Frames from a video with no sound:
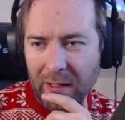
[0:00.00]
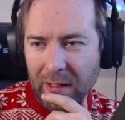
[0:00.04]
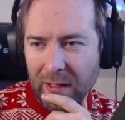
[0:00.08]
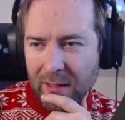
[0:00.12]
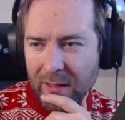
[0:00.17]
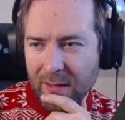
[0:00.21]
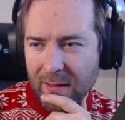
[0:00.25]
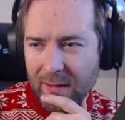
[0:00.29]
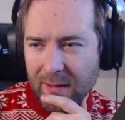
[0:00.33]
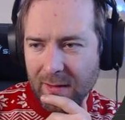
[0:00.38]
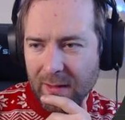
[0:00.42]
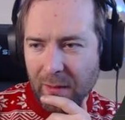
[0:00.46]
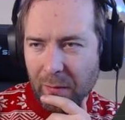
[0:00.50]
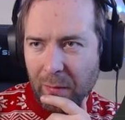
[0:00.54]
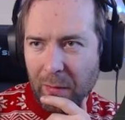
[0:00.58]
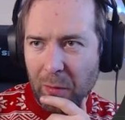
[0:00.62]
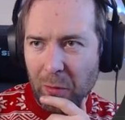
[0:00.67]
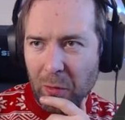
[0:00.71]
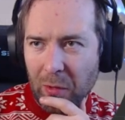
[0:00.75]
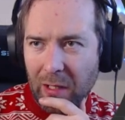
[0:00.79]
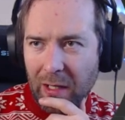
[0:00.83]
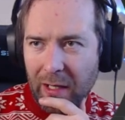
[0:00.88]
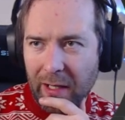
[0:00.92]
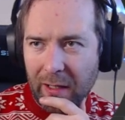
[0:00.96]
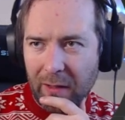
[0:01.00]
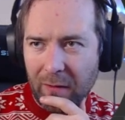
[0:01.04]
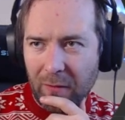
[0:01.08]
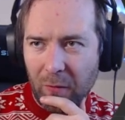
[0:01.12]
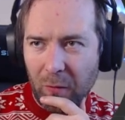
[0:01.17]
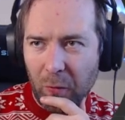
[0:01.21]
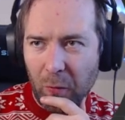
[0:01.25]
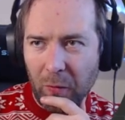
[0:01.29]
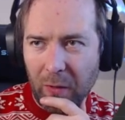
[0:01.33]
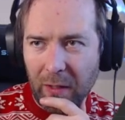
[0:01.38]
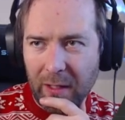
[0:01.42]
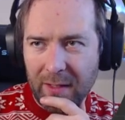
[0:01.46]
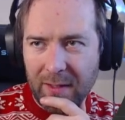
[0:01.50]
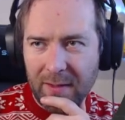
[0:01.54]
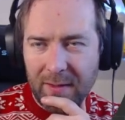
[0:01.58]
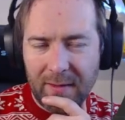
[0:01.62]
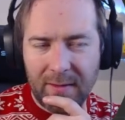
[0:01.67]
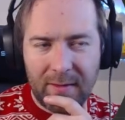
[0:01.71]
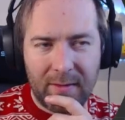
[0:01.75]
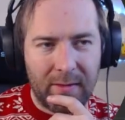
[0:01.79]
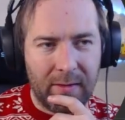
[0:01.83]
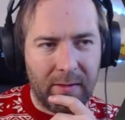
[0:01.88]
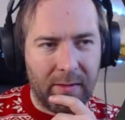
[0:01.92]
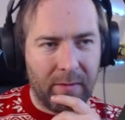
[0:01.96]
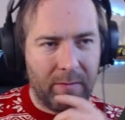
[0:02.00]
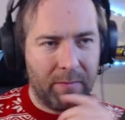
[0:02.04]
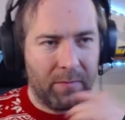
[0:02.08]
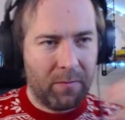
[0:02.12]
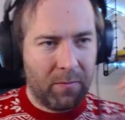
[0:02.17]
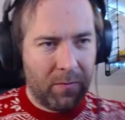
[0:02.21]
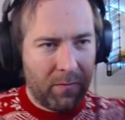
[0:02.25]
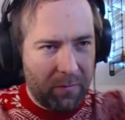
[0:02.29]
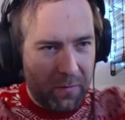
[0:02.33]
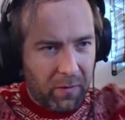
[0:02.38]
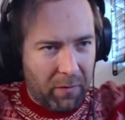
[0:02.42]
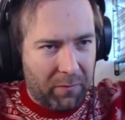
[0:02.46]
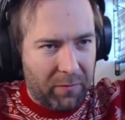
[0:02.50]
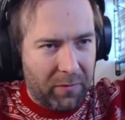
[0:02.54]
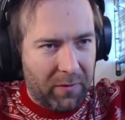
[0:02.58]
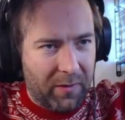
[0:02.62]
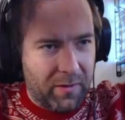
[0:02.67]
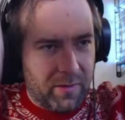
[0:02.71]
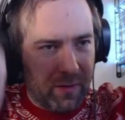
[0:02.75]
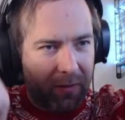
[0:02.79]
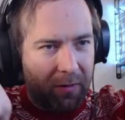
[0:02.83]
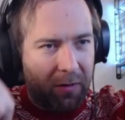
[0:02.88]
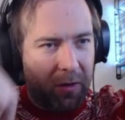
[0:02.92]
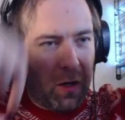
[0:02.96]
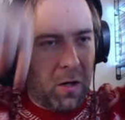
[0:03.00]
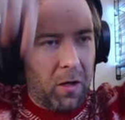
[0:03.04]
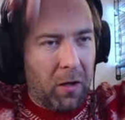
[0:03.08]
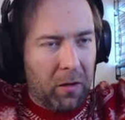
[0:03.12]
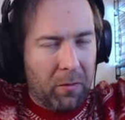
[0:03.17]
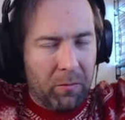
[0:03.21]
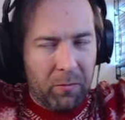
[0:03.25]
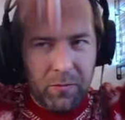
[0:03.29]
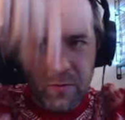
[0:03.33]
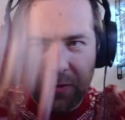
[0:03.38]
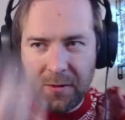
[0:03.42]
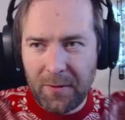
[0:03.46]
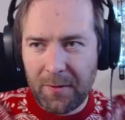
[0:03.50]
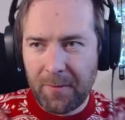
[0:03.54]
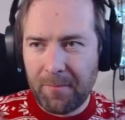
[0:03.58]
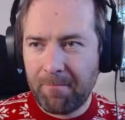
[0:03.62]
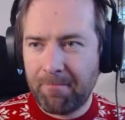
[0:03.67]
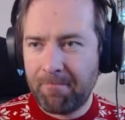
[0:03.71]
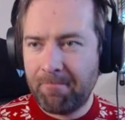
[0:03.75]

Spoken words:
lists, and we would like 2 lists of the columns.